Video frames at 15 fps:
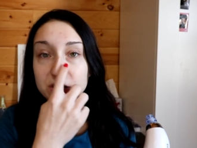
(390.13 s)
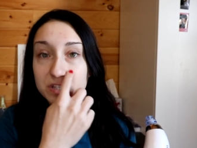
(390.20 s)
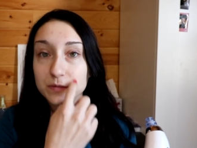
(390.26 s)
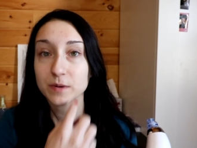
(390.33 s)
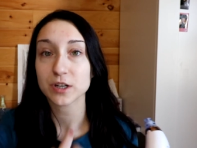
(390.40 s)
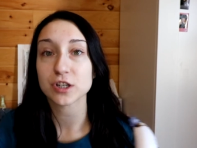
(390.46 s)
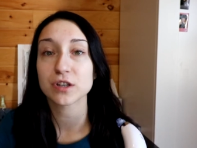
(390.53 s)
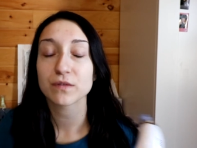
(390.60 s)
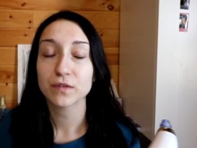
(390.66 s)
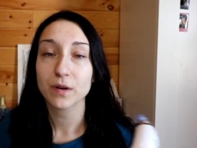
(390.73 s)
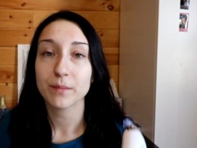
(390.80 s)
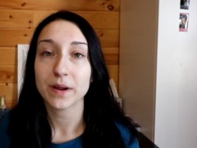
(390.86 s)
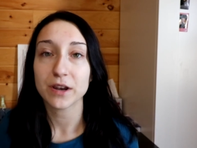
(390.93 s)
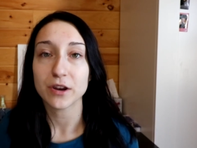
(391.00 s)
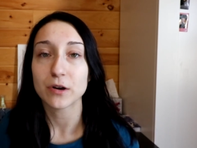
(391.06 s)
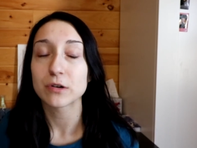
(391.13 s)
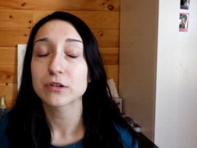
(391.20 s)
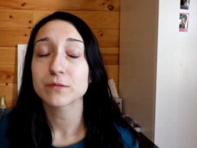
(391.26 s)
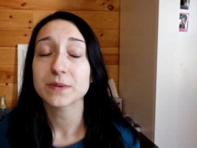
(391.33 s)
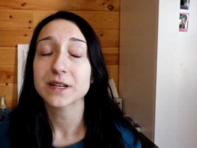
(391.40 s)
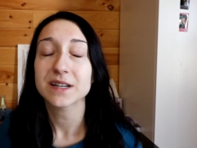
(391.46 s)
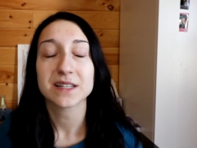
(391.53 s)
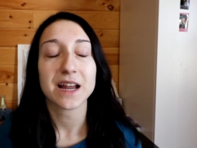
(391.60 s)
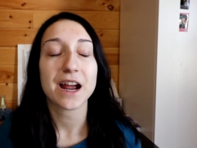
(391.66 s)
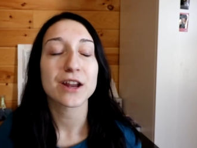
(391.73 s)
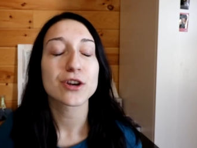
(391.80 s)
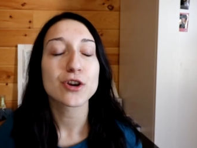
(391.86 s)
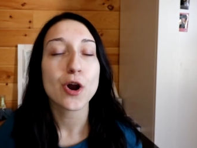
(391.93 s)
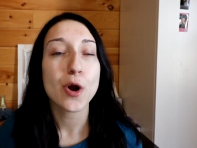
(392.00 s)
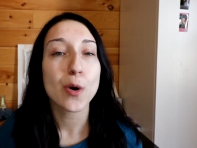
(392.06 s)
especially from my nose because I
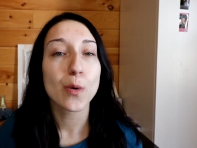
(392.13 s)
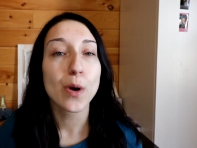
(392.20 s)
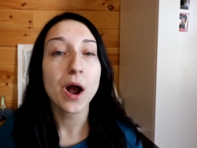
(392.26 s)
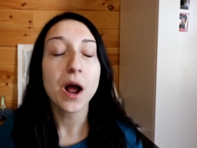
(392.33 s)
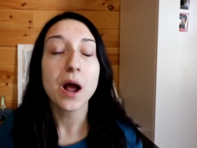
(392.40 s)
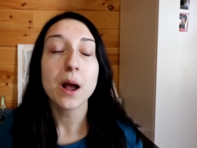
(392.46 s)
know